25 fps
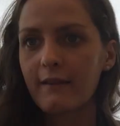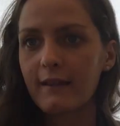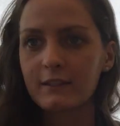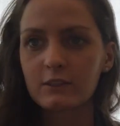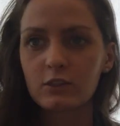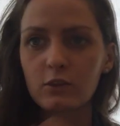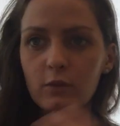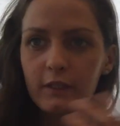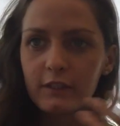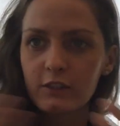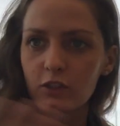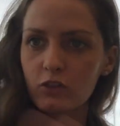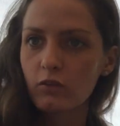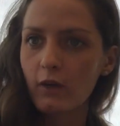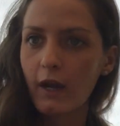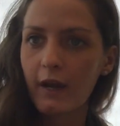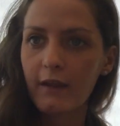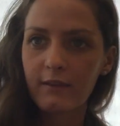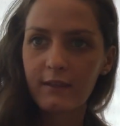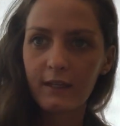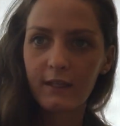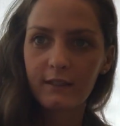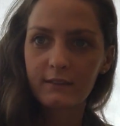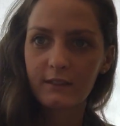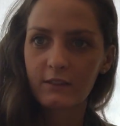There's always great
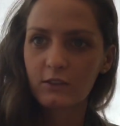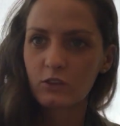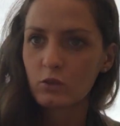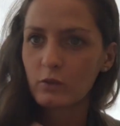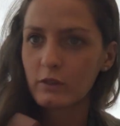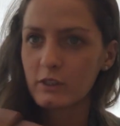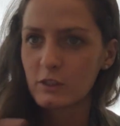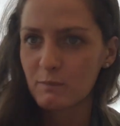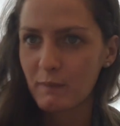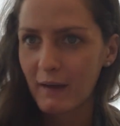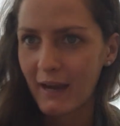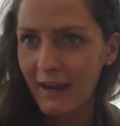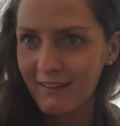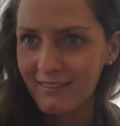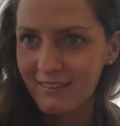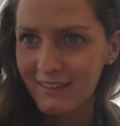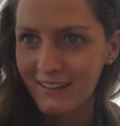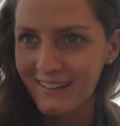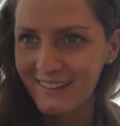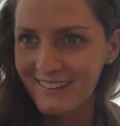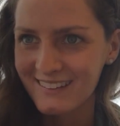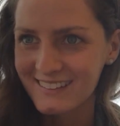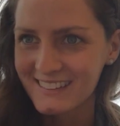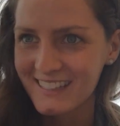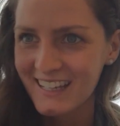things, there's always bad
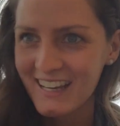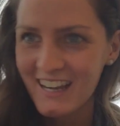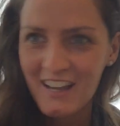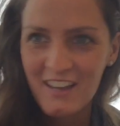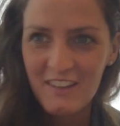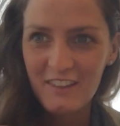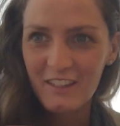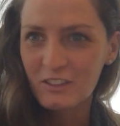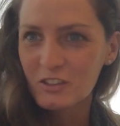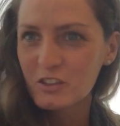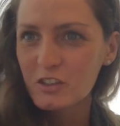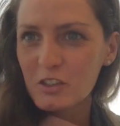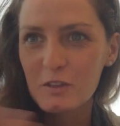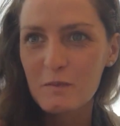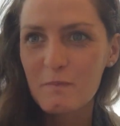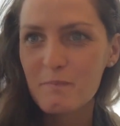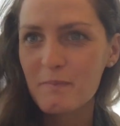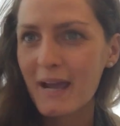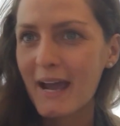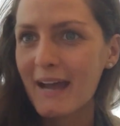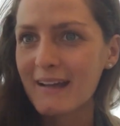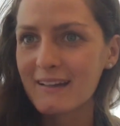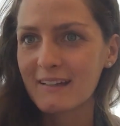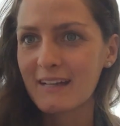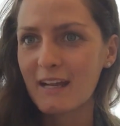things, there's good and
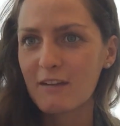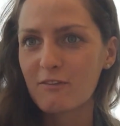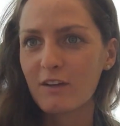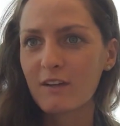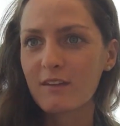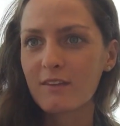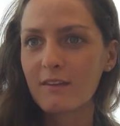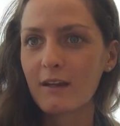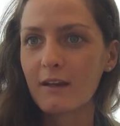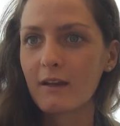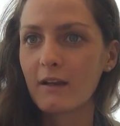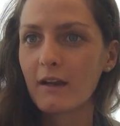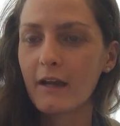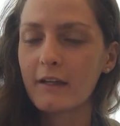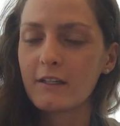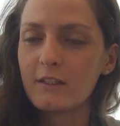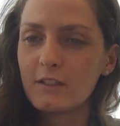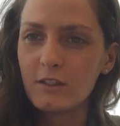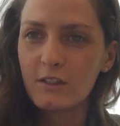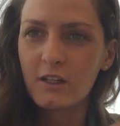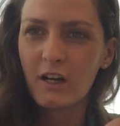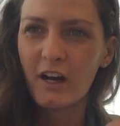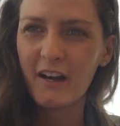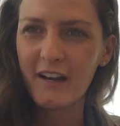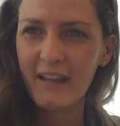bad in everything, and
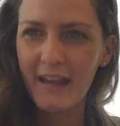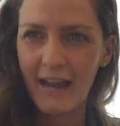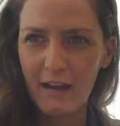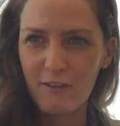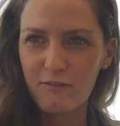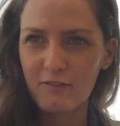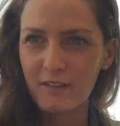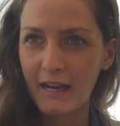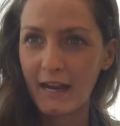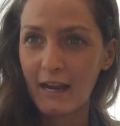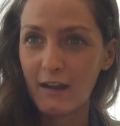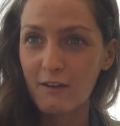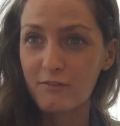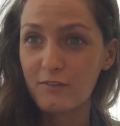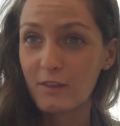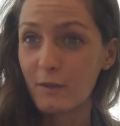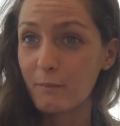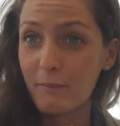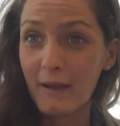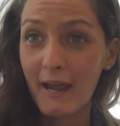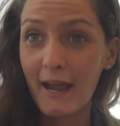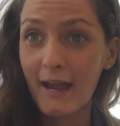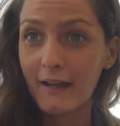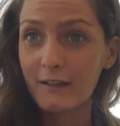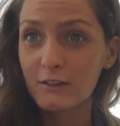you kind of have to have the
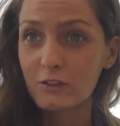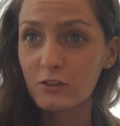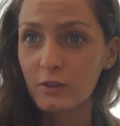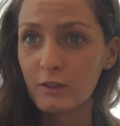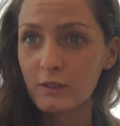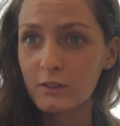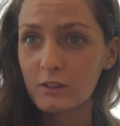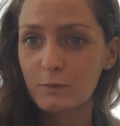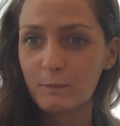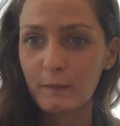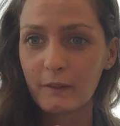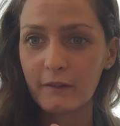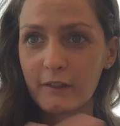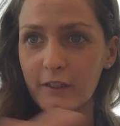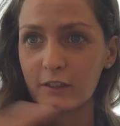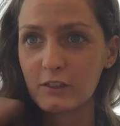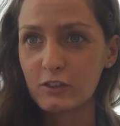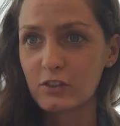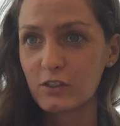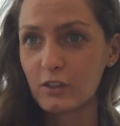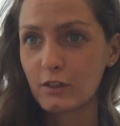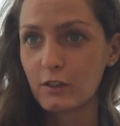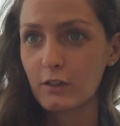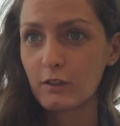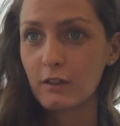bad to
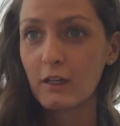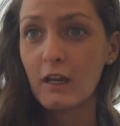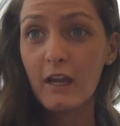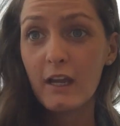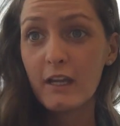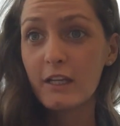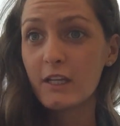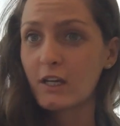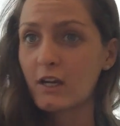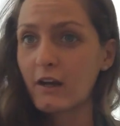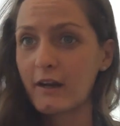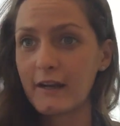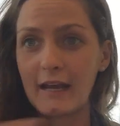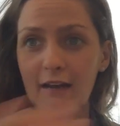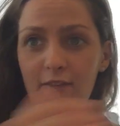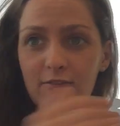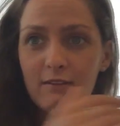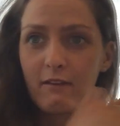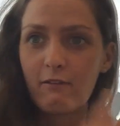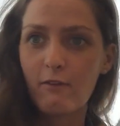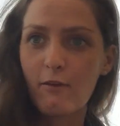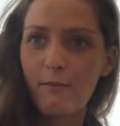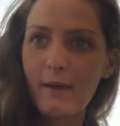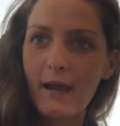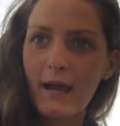experience the good. You kind of have to
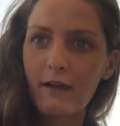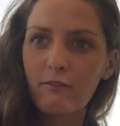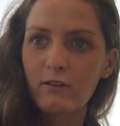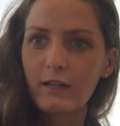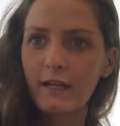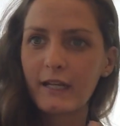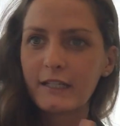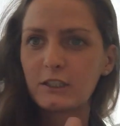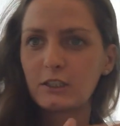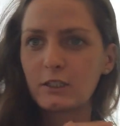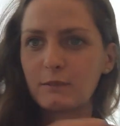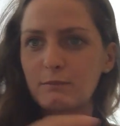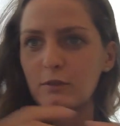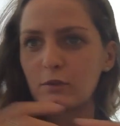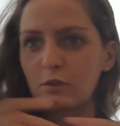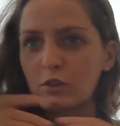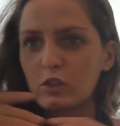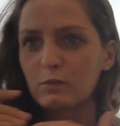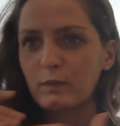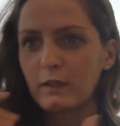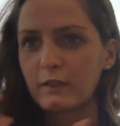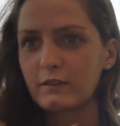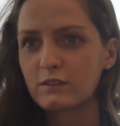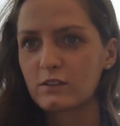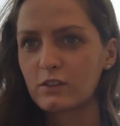have a bad relationship to
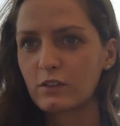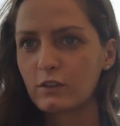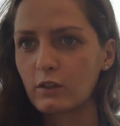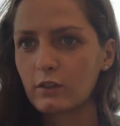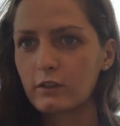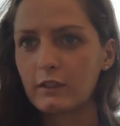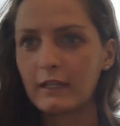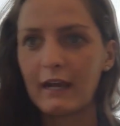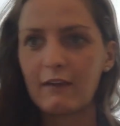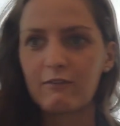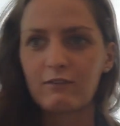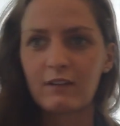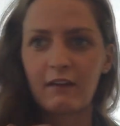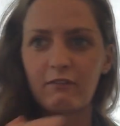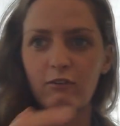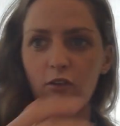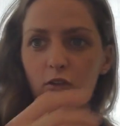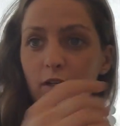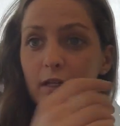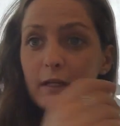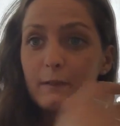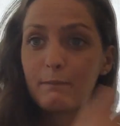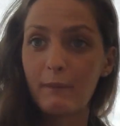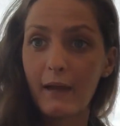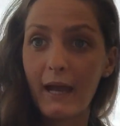experience the good. You have to have a
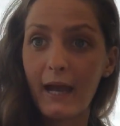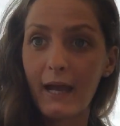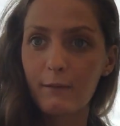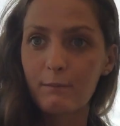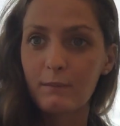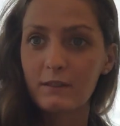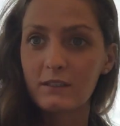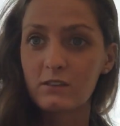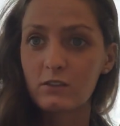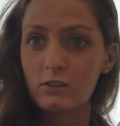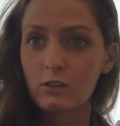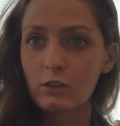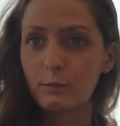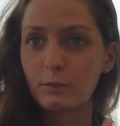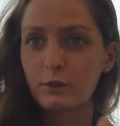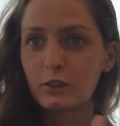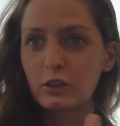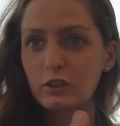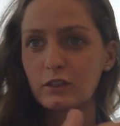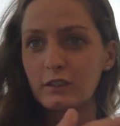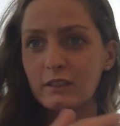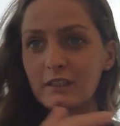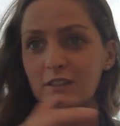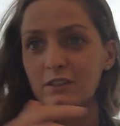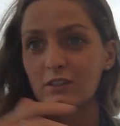really bad business
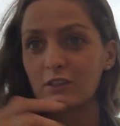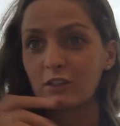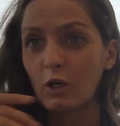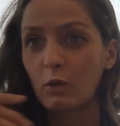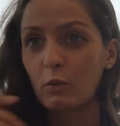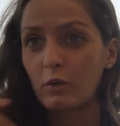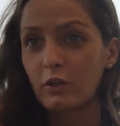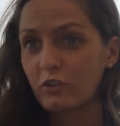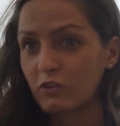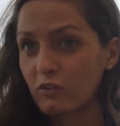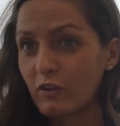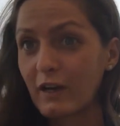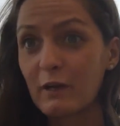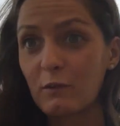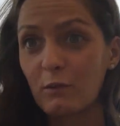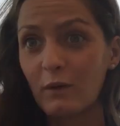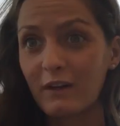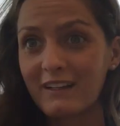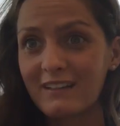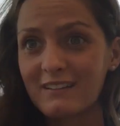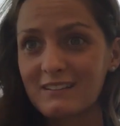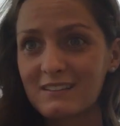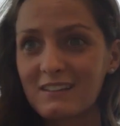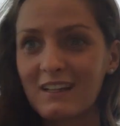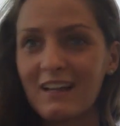opportunity to know what a great one
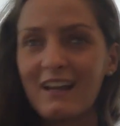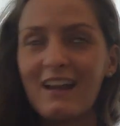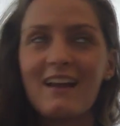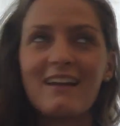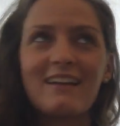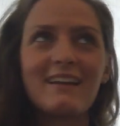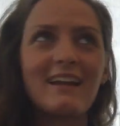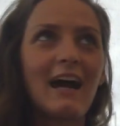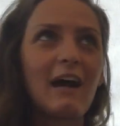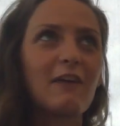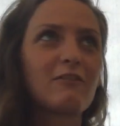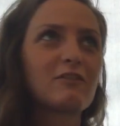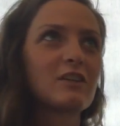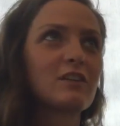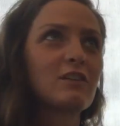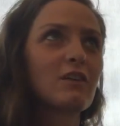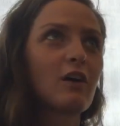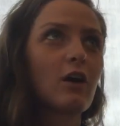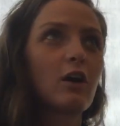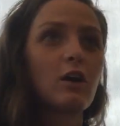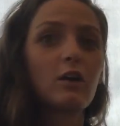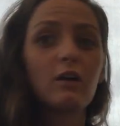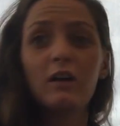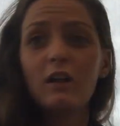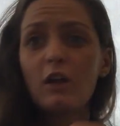is. You have to
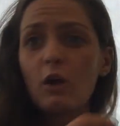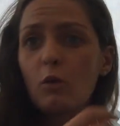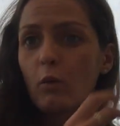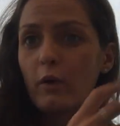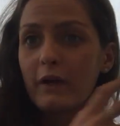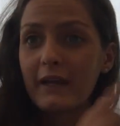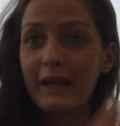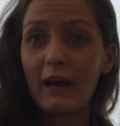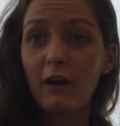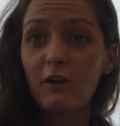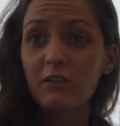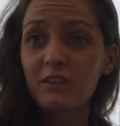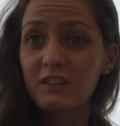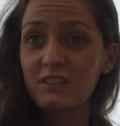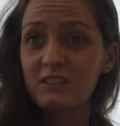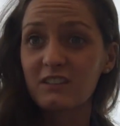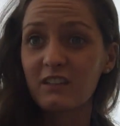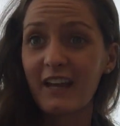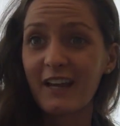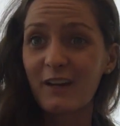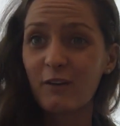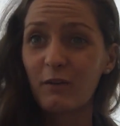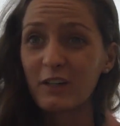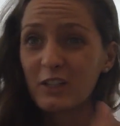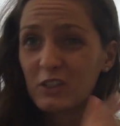know what your health is
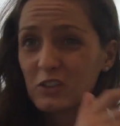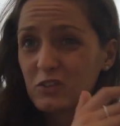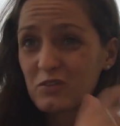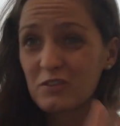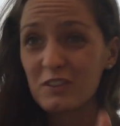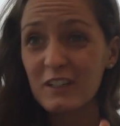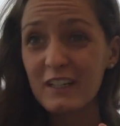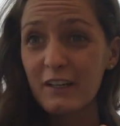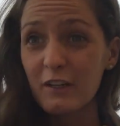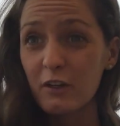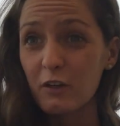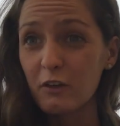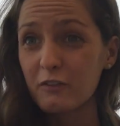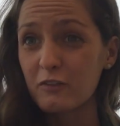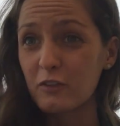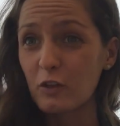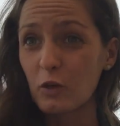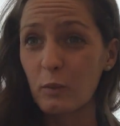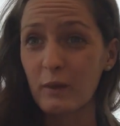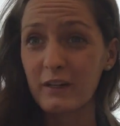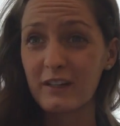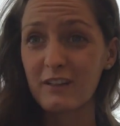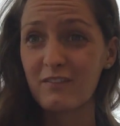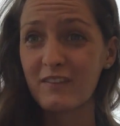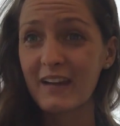like when it's really awful,
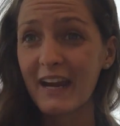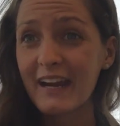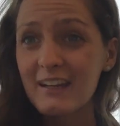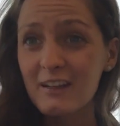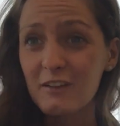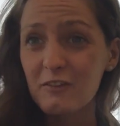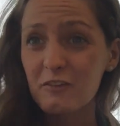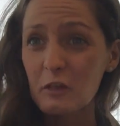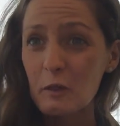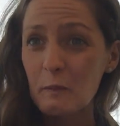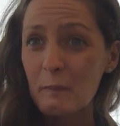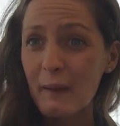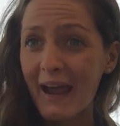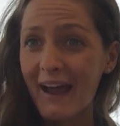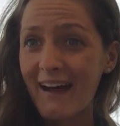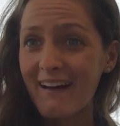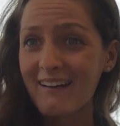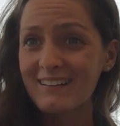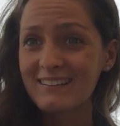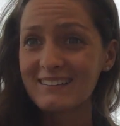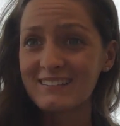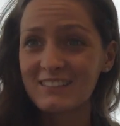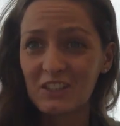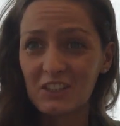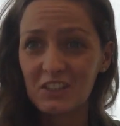when you've gained a few
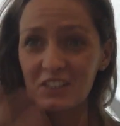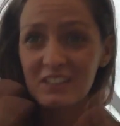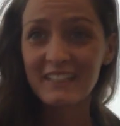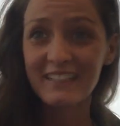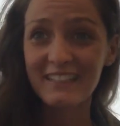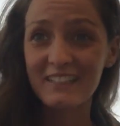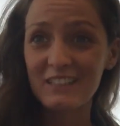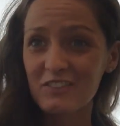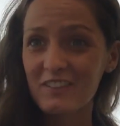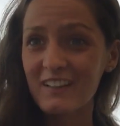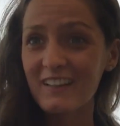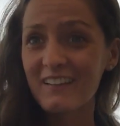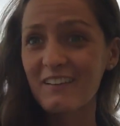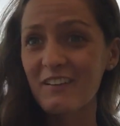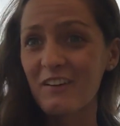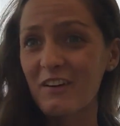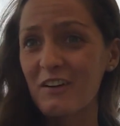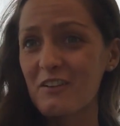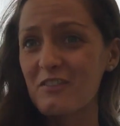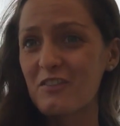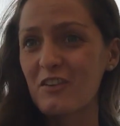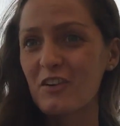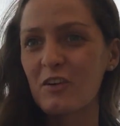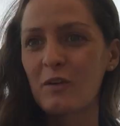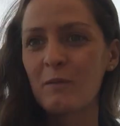pounds, your skin's feeling
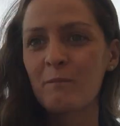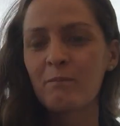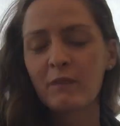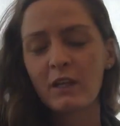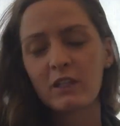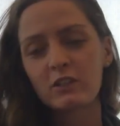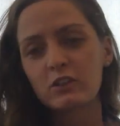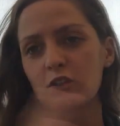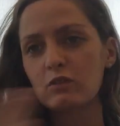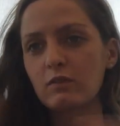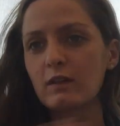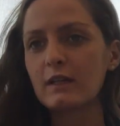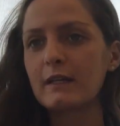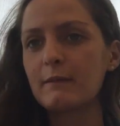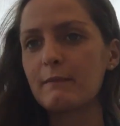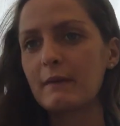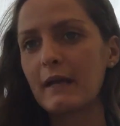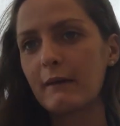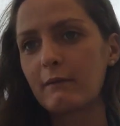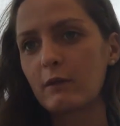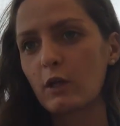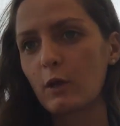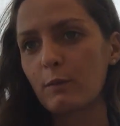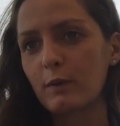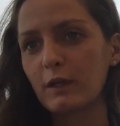awful, to really be
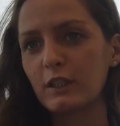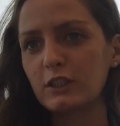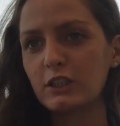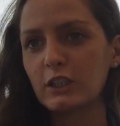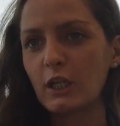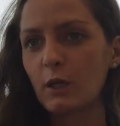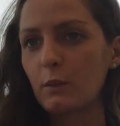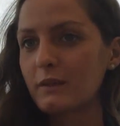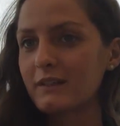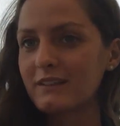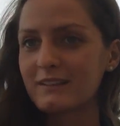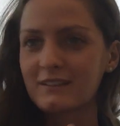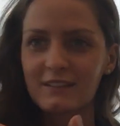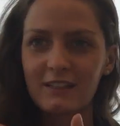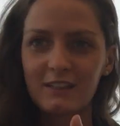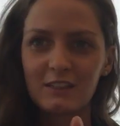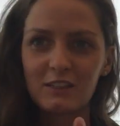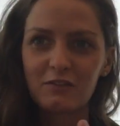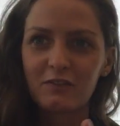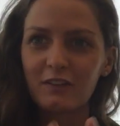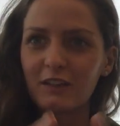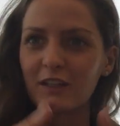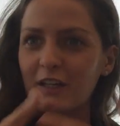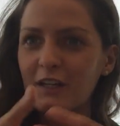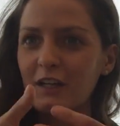able to appreciate when your
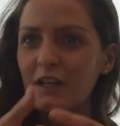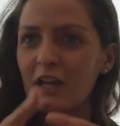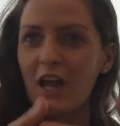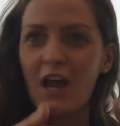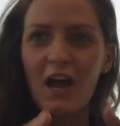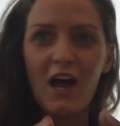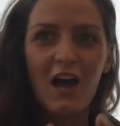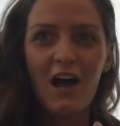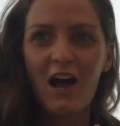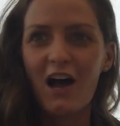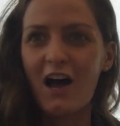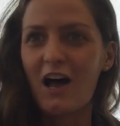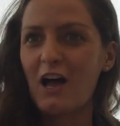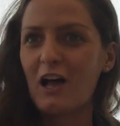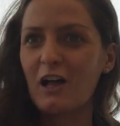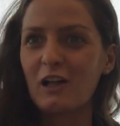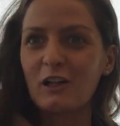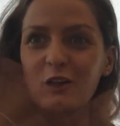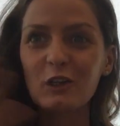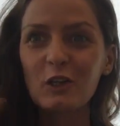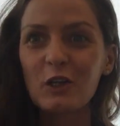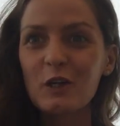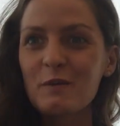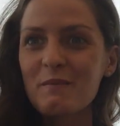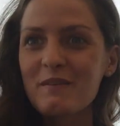skin's feeling
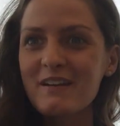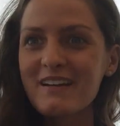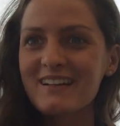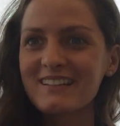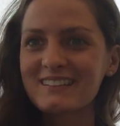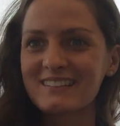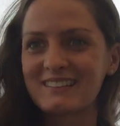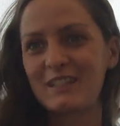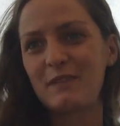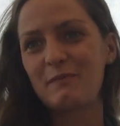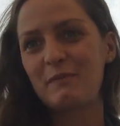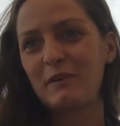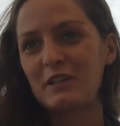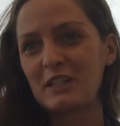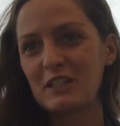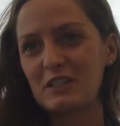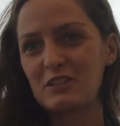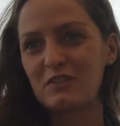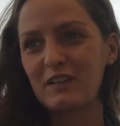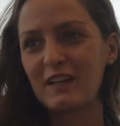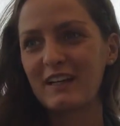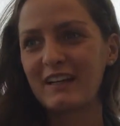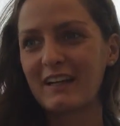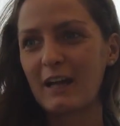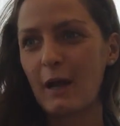luminous and your body's
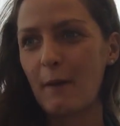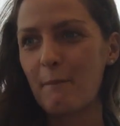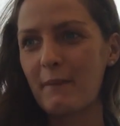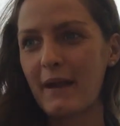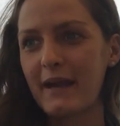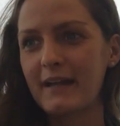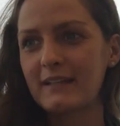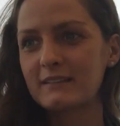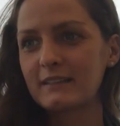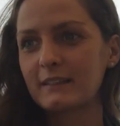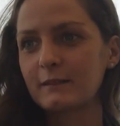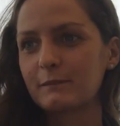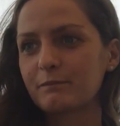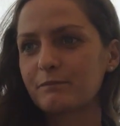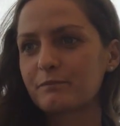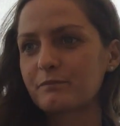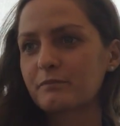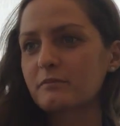feeling amazing.